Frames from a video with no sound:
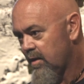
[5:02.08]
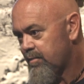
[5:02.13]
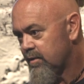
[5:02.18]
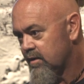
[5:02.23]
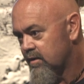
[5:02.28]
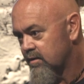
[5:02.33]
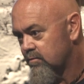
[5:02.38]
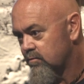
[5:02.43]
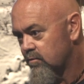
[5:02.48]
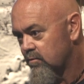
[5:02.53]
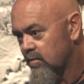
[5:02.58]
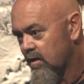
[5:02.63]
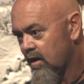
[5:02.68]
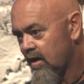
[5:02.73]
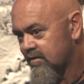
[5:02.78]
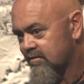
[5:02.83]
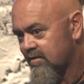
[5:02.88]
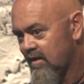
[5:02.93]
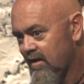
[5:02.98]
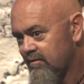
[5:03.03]
up in
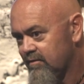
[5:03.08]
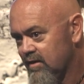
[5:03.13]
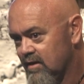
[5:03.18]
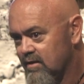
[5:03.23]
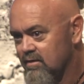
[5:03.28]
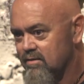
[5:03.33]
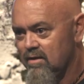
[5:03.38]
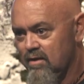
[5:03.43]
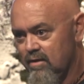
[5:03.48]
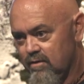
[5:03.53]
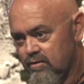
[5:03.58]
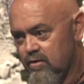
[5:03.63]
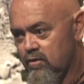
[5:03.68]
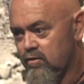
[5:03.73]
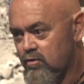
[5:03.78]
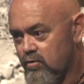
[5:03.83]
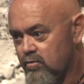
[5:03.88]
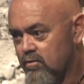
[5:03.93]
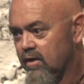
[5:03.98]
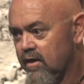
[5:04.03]
us having the
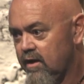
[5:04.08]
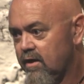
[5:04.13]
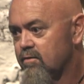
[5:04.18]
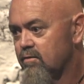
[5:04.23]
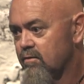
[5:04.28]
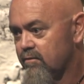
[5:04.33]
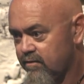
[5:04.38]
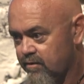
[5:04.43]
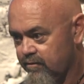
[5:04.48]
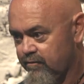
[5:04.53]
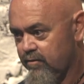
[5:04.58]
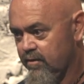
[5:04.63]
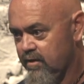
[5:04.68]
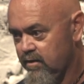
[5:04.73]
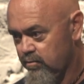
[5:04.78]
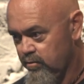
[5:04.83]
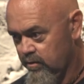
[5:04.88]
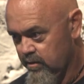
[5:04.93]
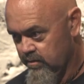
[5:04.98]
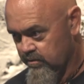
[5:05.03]
new leader of the free
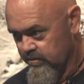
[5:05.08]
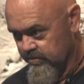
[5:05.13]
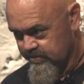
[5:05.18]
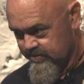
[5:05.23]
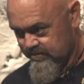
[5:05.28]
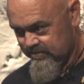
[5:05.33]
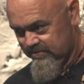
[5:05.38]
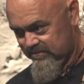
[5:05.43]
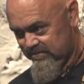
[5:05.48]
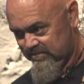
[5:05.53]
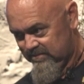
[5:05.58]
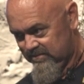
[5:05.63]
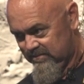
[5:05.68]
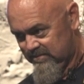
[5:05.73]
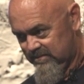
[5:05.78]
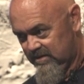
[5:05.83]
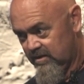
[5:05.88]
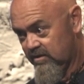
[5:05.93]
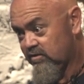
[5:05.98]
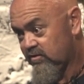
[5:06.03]
world,
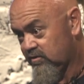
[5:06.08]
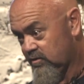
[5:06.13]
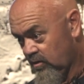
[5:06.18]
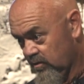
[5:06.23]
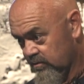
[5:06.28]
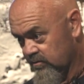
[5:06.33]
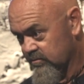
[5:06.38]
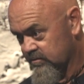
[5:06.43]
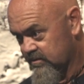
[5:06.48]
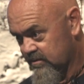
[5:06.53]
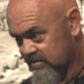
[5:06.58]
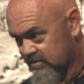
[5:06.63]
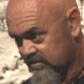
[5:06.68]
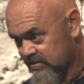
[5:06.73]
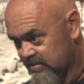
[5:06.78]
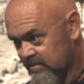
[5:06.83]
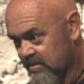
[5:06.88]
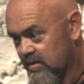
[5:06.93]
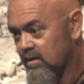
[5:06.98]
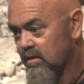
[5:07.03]
Donald.
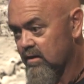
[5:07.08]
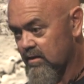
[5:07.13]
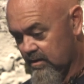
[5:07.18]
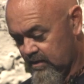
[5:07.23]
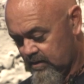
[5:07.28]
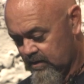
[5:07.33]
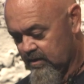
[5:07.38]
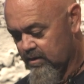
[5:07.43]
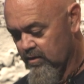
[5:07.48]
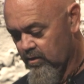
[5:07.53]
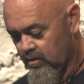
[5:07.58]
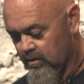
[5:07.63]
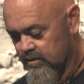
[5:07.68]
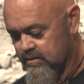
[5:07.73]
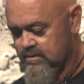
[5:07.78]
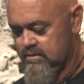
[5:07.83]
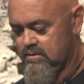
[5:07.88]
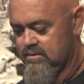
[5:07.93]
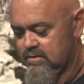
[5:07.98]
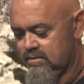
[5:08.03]

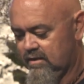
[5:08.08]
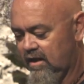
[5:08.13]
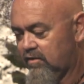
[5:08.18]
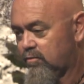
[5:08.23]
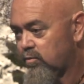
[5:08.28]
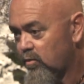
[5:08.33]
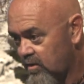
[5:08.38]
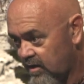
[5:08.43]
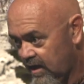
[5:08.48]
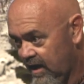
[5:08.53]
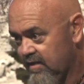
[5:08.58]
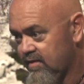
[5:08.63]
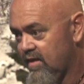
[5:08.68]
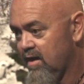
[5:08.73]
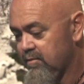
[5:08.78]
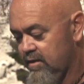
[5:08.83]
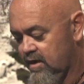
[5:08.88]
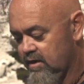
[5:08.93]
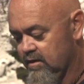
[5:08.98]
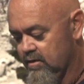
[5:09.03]
God, That's why I had
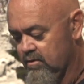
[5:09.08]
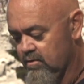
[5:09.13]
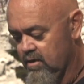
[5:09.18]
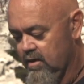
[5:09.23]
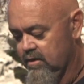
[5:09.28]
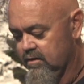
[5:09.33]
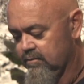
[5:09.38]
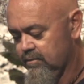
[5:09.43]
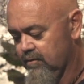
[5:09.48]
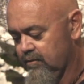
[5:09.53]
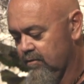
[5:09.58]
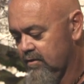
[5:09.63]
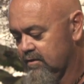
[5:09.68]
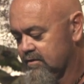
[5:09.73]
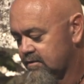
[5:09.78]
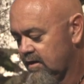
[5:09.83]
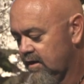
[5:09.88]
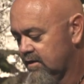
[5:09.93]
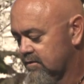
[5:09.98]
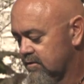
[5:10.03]
that many Negronis before I
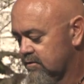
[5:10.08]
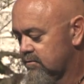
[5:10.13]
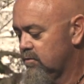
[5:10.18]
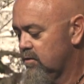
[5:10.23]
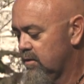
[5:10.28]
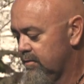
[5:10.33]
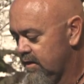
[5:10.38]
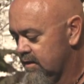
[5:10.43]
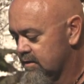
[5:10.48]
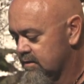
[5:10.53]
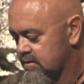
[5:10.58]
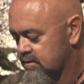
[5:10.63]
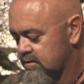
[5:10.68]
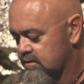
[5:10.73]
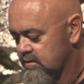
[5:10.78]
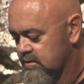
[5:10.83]
started to talk about this.